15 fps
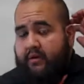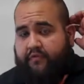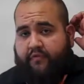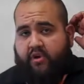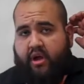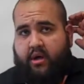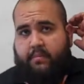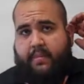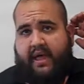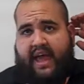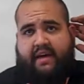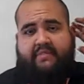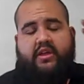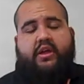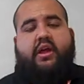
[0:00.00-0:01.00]
from
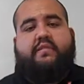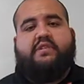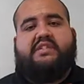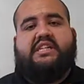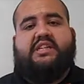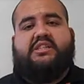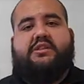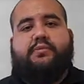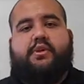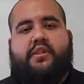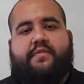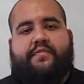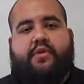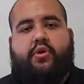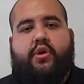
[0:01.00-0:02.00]
having a conversation with
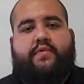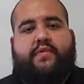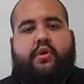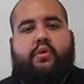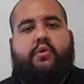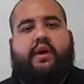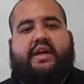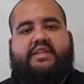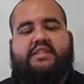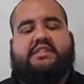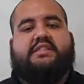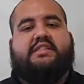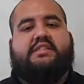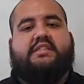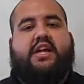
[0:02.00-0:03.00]
a few of you, I
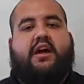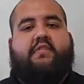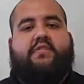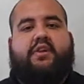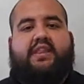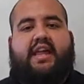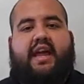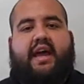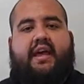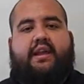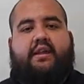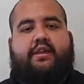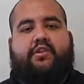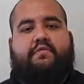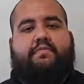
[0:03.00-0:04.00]
just discovered
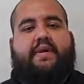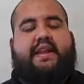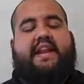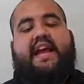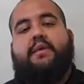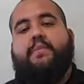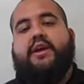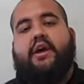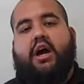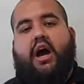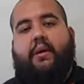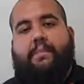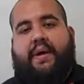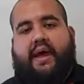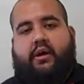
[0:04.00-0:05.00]
that you've been naming
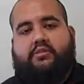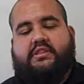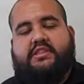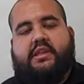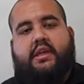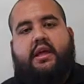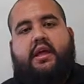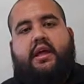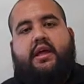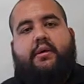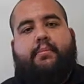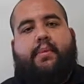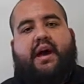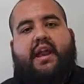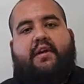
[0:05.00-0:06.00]
compounds,
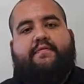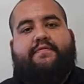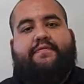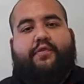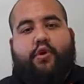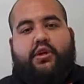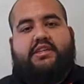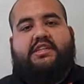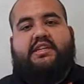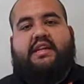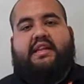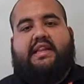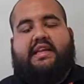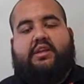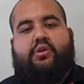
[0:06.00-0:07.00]
but
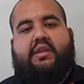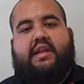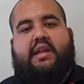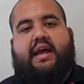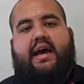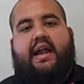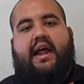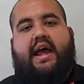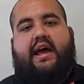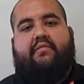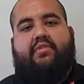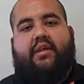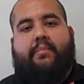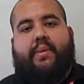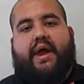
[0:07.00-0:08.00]
unfortunately, you did not
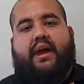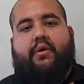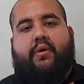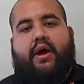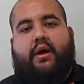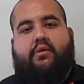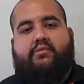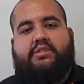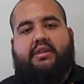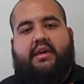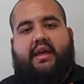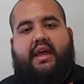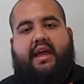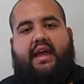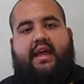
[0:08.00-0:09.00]
have the background
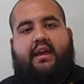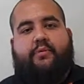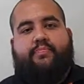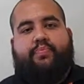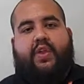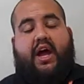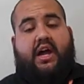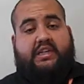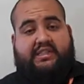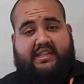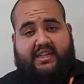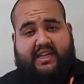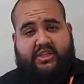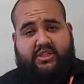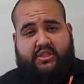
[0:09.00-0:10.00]
in
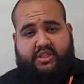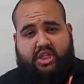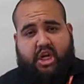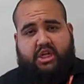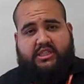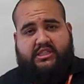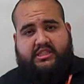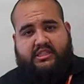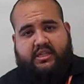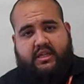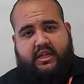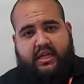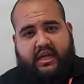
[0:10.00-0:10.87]
oxidation charges.